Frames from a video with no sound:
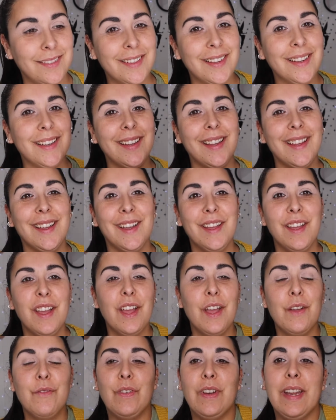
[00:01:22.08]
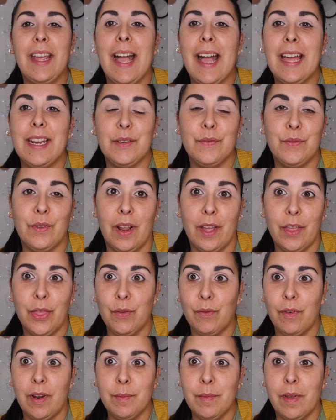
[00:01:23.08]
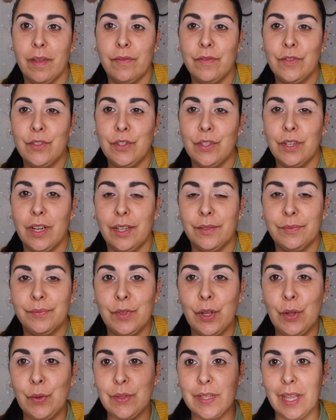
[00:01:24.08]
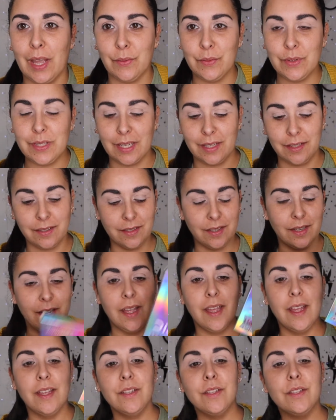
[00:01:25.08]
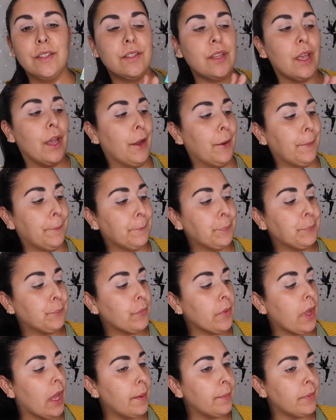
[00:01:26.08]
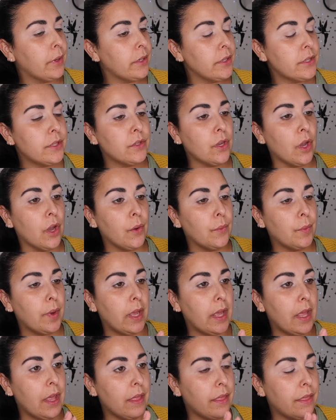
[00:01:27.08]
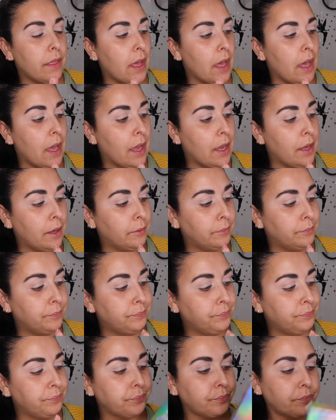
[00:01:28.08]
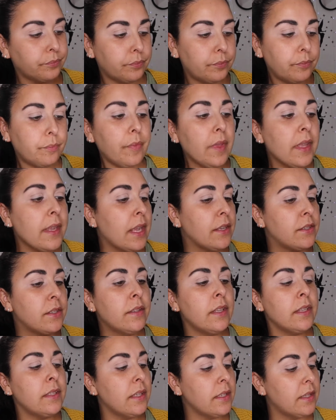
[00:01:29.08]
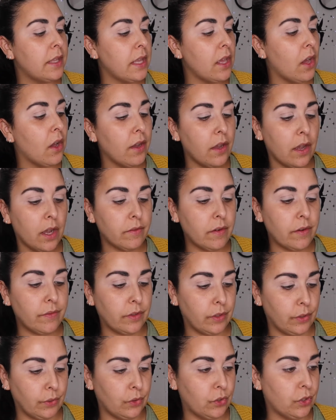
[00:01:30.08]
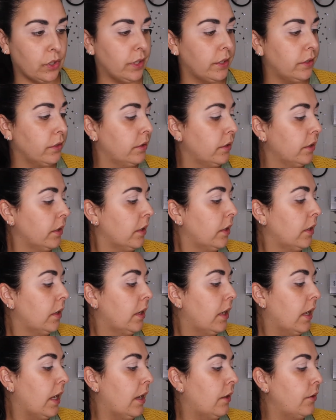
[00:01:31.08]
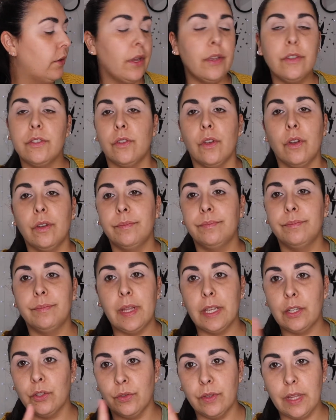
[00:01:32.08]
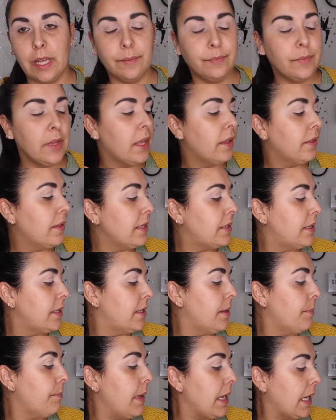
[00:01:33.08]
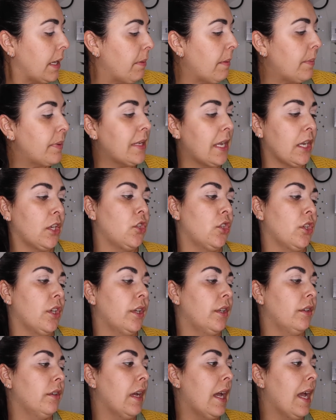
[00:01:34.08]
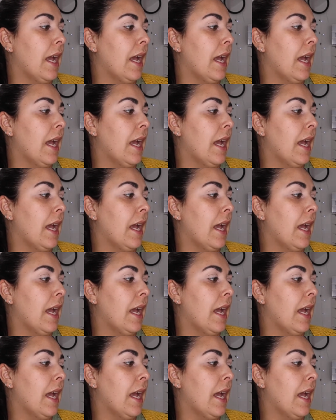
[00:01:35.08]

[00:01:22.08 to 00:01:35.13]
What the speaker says: I've only had it for like 3 months, you know, who's counting? So I'm going to start with, yeah, so this is the iHeart Revolution. No, it's not. Ignore that. This is the Makeup Obsession